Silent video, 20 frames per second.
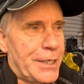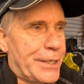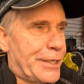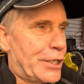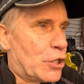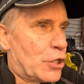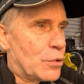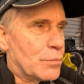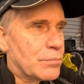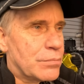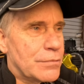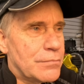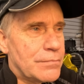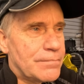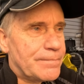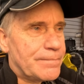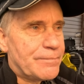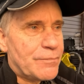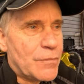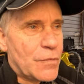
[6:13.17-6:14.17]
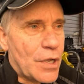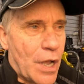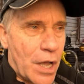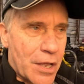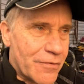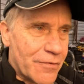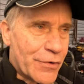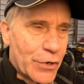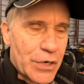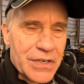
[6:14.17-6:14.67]
you know,
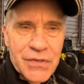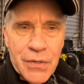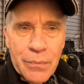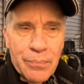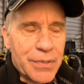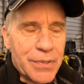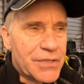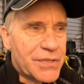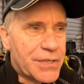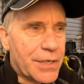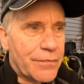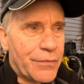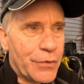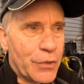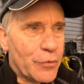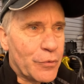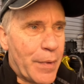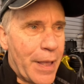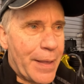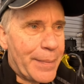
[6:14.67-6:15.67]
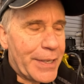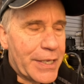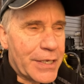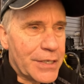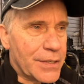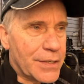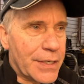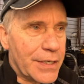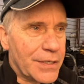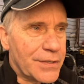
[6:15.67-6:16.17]
on a very simplistic view, maybe
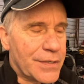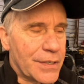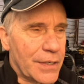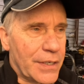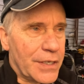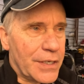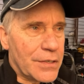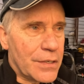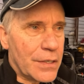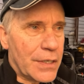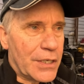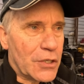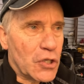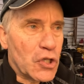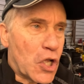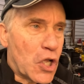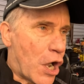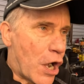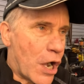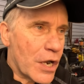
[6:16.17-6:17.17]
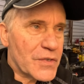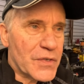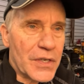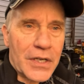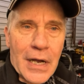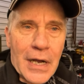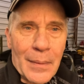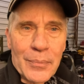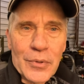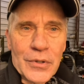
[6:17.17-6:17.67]
it logs a
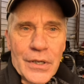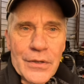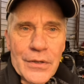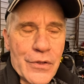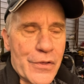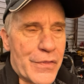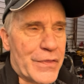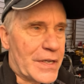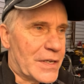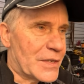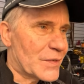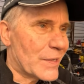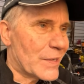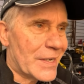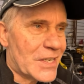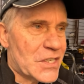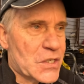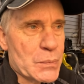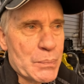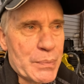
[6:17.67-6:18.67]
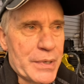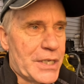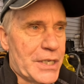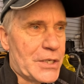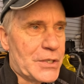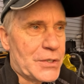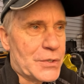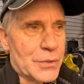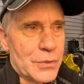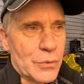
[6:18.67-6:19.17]
couple of the things like
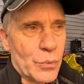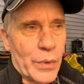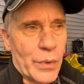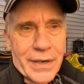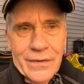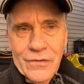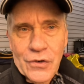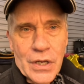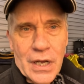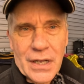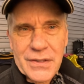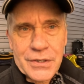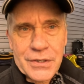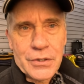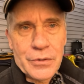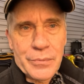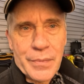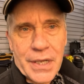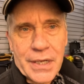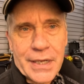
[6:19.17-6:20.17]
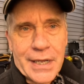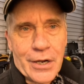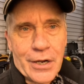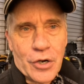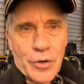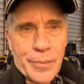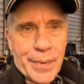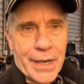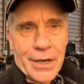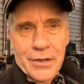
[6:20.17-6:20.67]
speed or whatever not that you may
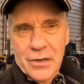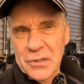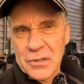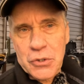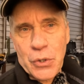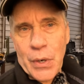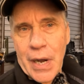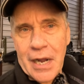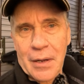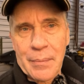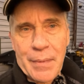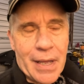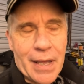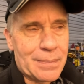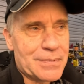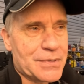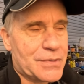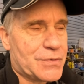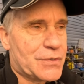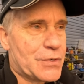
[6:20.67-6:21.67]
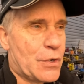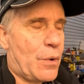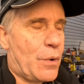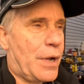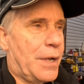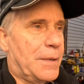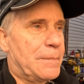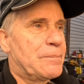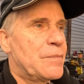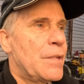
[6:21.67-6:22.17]
care about, or track maps and so
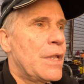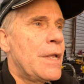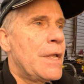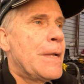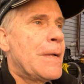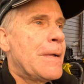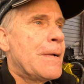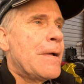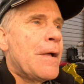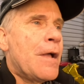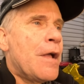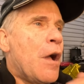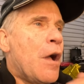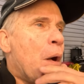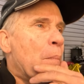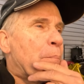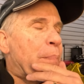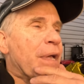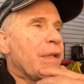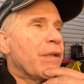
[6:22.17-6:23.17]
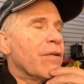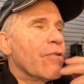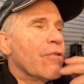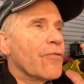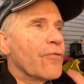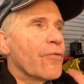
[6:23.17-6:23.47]
on. But